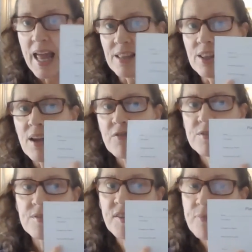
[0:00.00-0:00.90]
and left
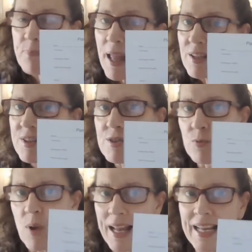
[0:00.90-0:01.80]
space
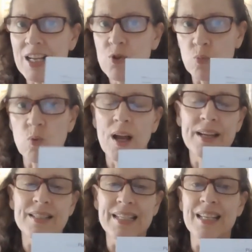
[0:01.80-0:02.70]
to
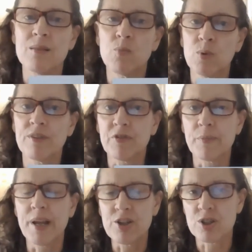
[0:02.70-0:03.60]
handwrite in more
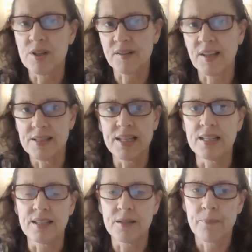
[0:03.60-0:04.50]
information as I
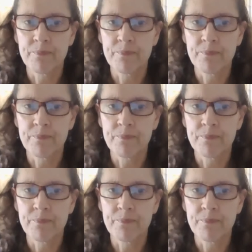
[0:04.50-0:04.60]
needed.